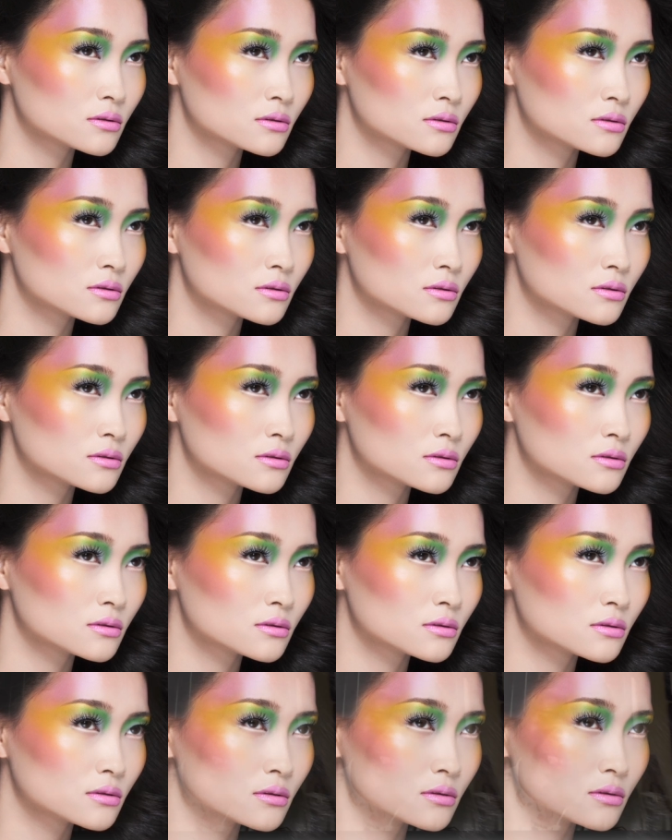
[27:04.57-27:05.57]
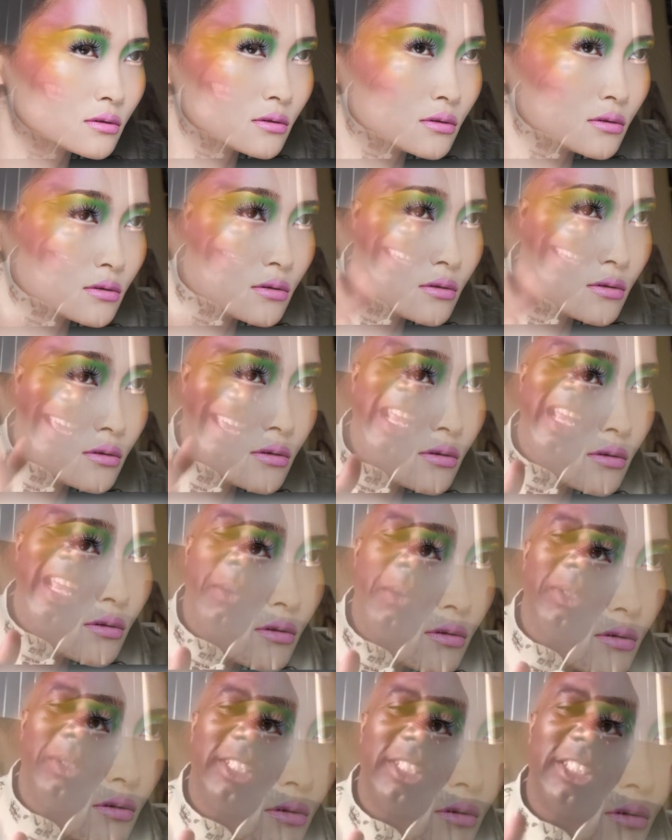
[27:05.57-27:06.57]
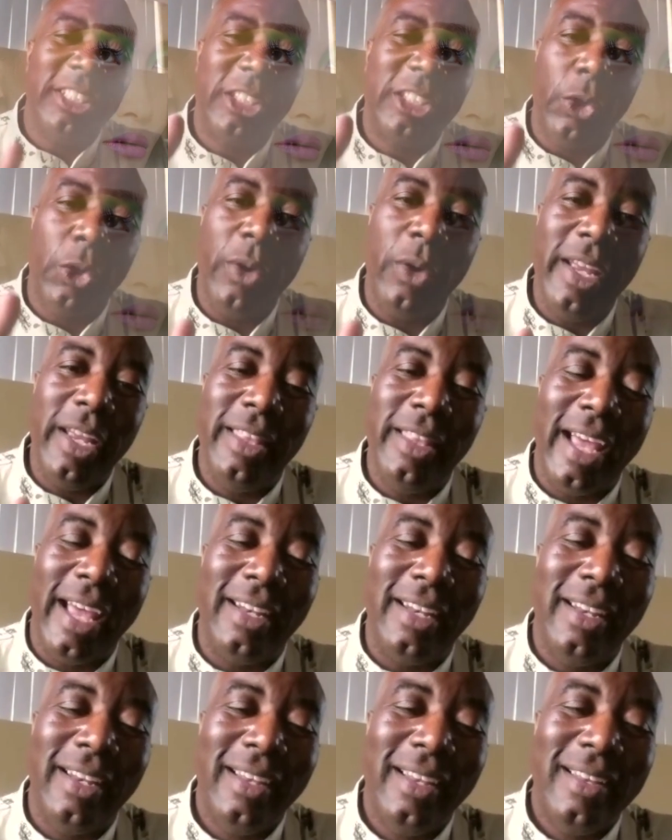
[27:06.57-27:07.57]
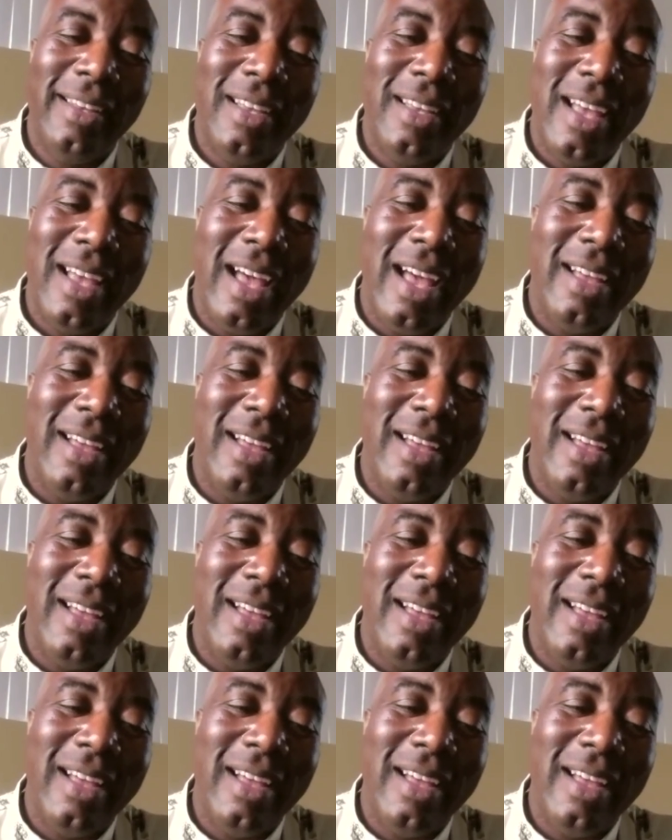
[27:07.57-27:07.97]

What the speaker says: But in the beginning, it was a story that